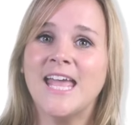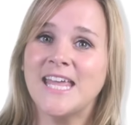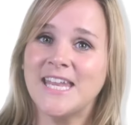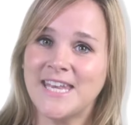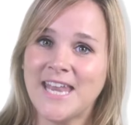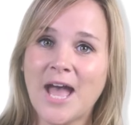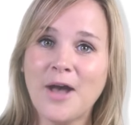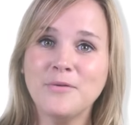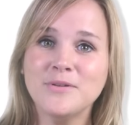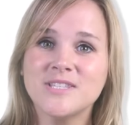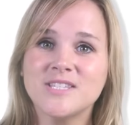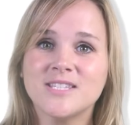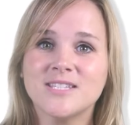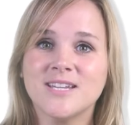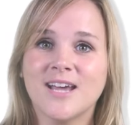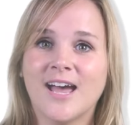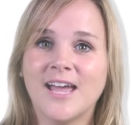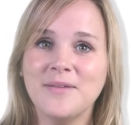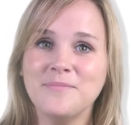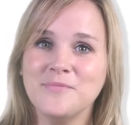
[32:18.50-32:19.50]
Now it's
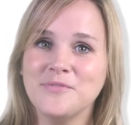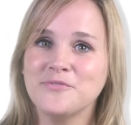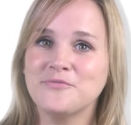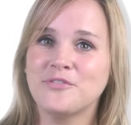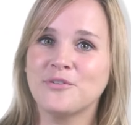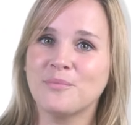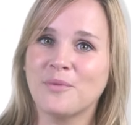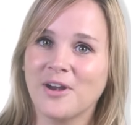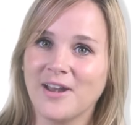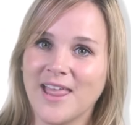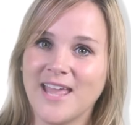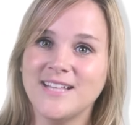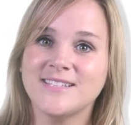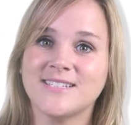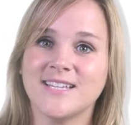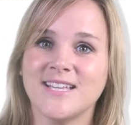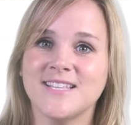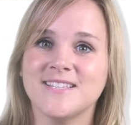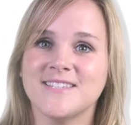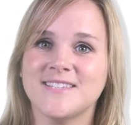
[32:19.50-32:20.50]
time for
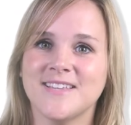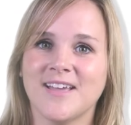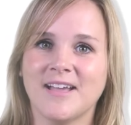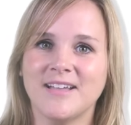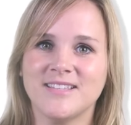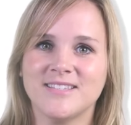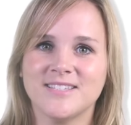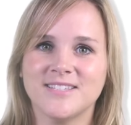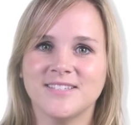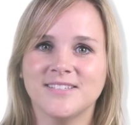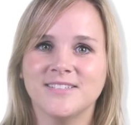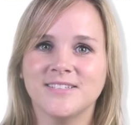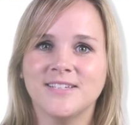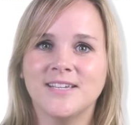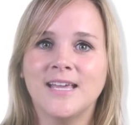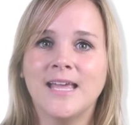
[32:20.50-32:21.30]
Marleen's insights.